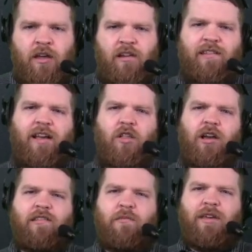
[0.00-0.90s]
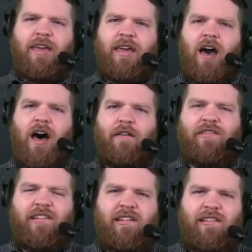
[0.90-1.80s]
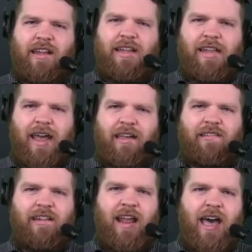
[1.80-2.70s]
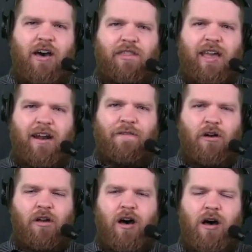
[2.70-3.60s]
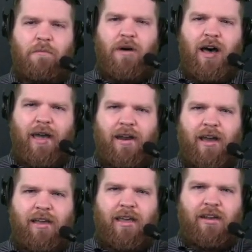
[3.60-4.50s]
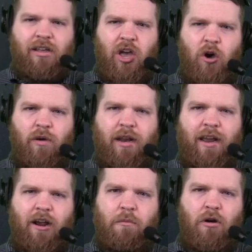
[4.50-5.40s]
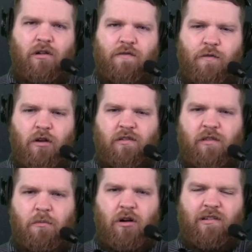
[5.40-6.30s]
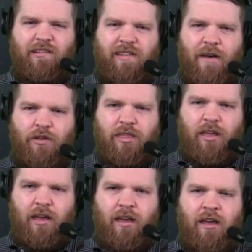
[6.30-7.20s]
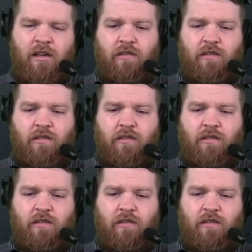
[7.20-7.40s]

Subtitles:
Let's take a look at some key offseason dates now. The NFL Combine getting going here. March 1st to March 7th.